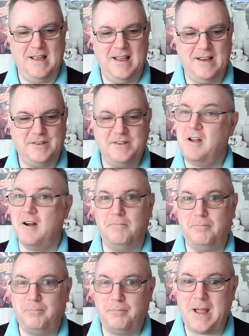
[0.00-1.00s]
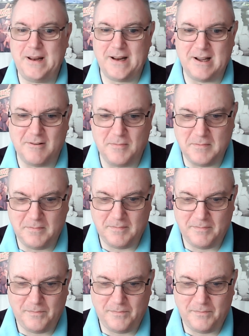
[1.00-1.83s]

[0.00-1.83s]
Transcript: It's not a bad album.